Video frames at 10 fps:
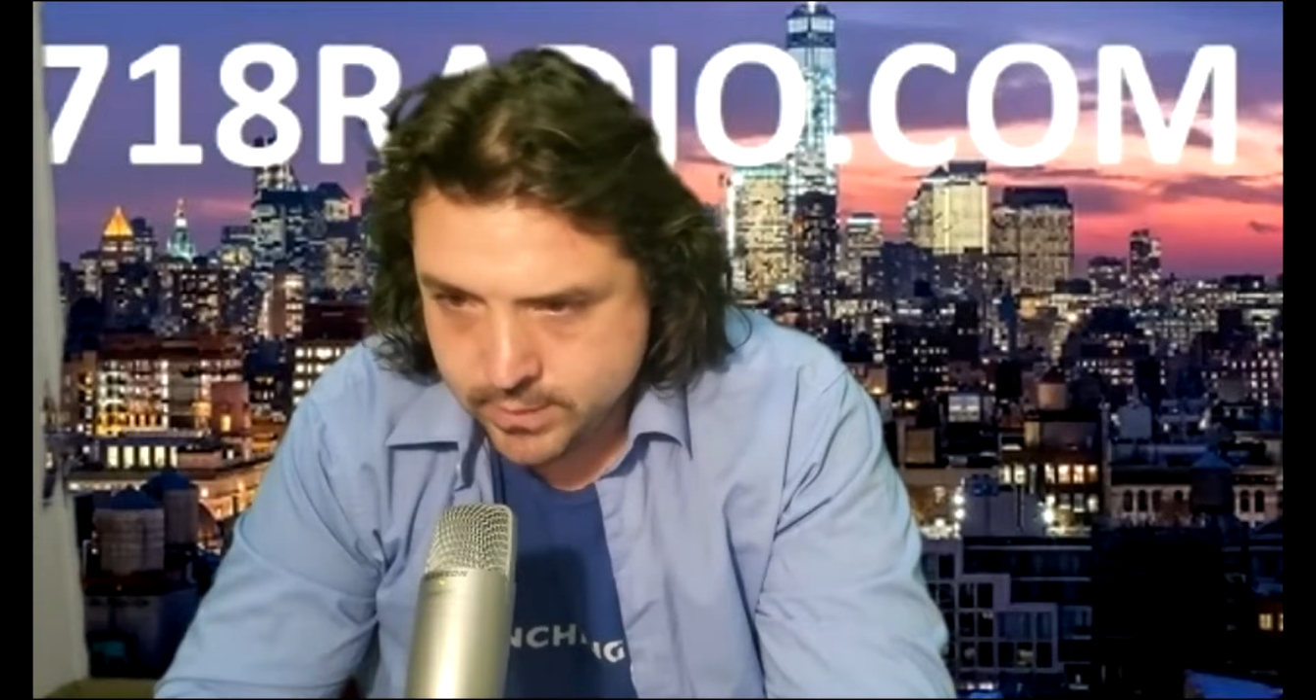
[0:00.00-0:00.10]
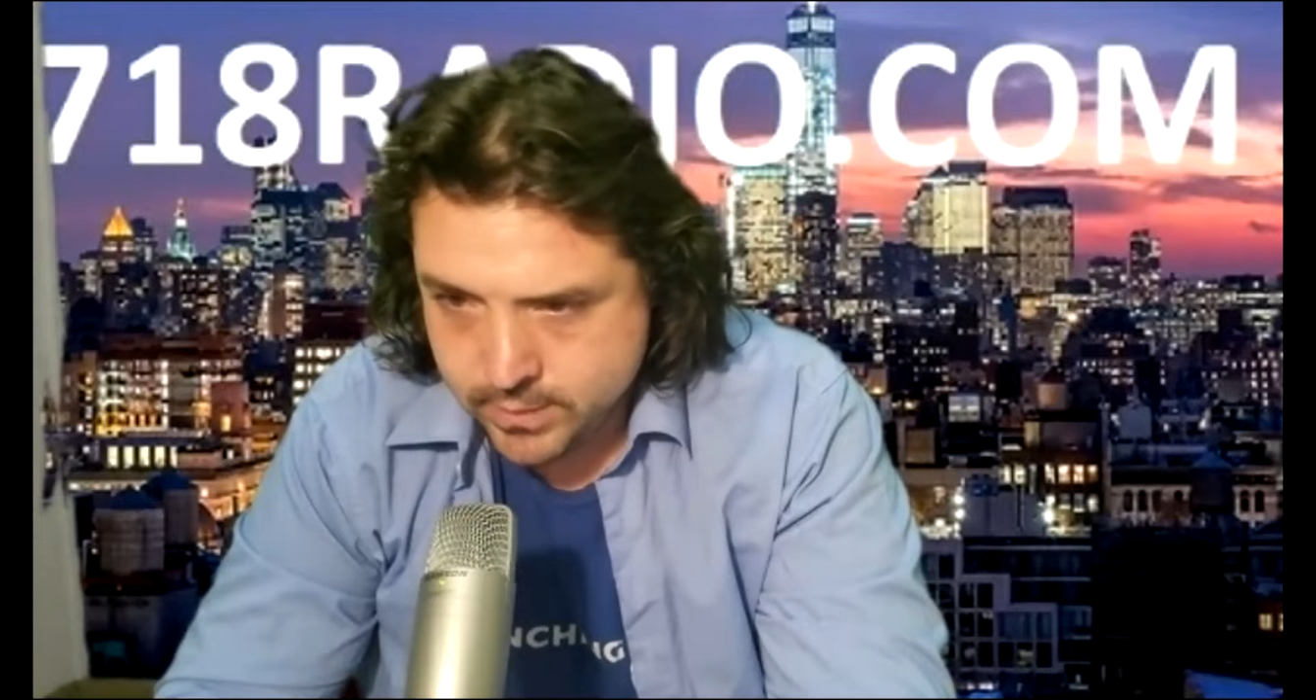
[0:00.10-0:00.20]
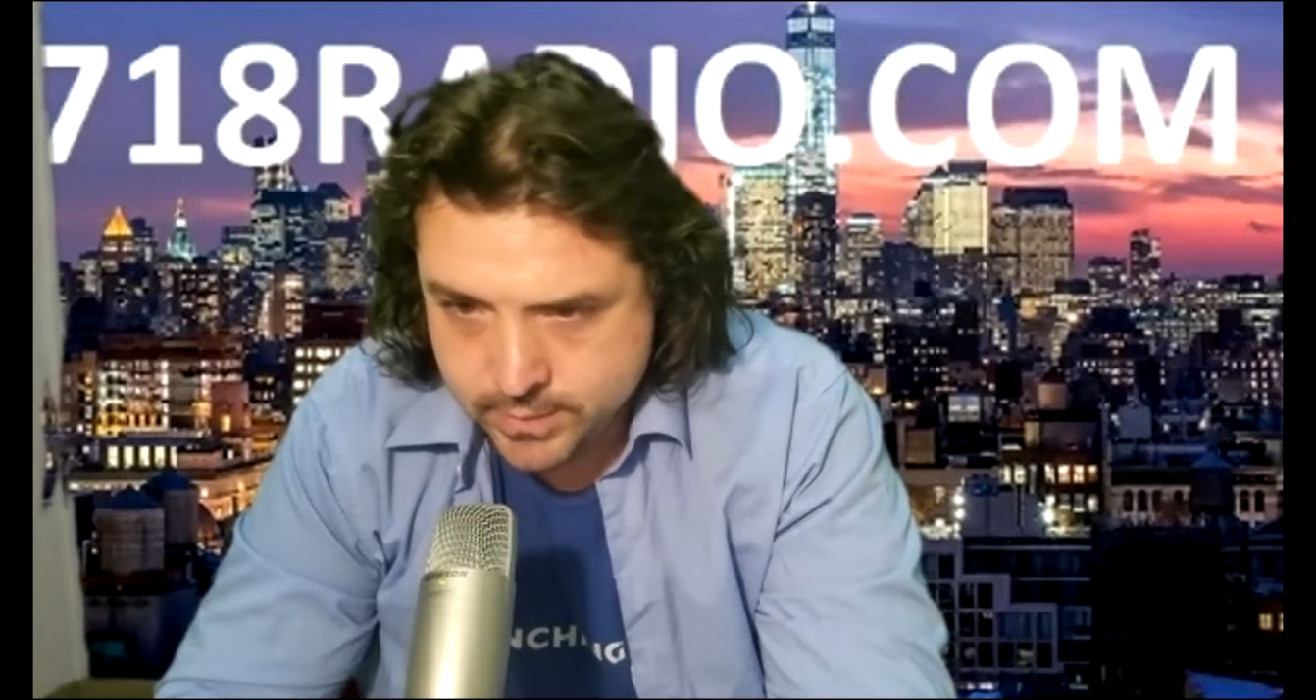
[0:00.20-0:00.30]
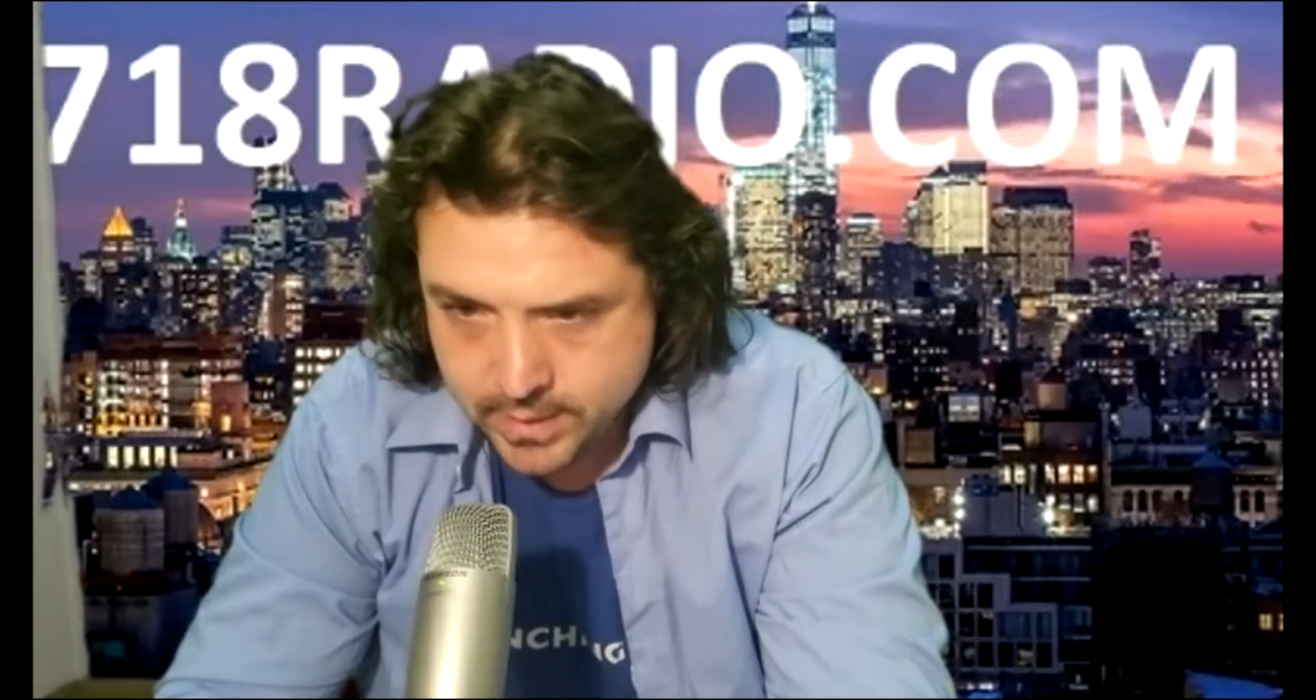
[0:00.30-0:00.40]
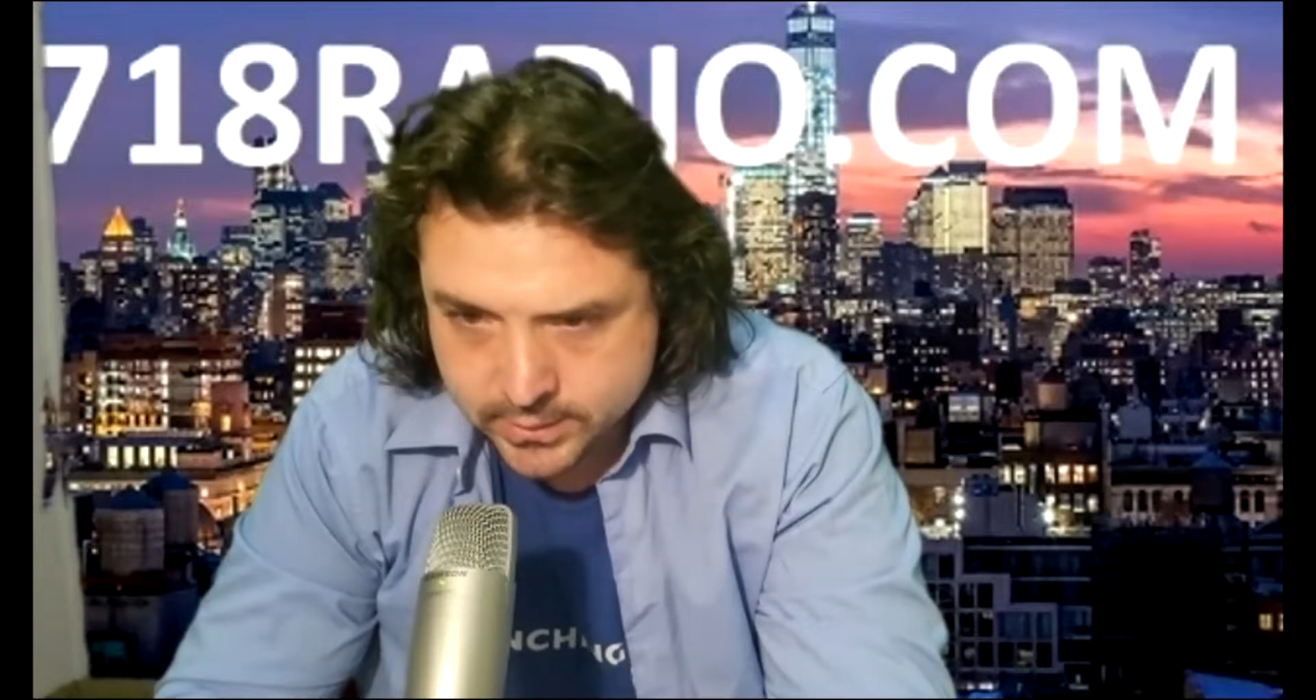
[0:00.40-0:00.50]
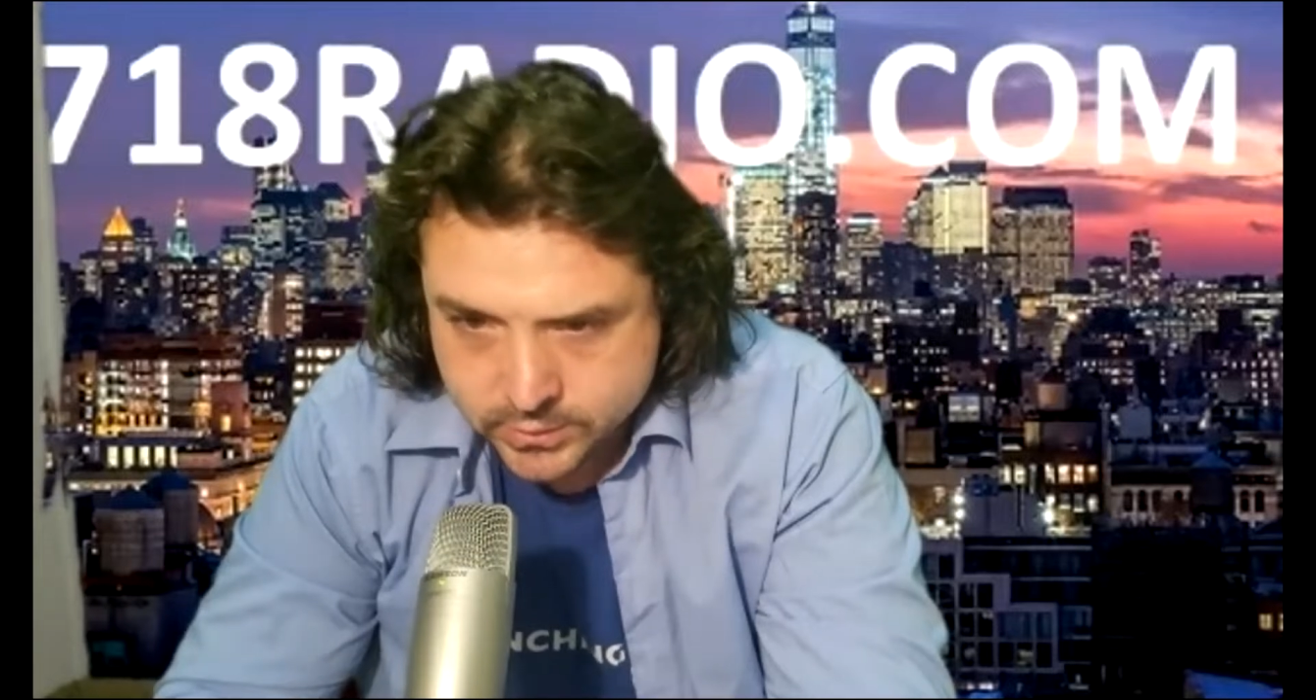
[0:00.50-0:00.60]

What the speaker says: I'm not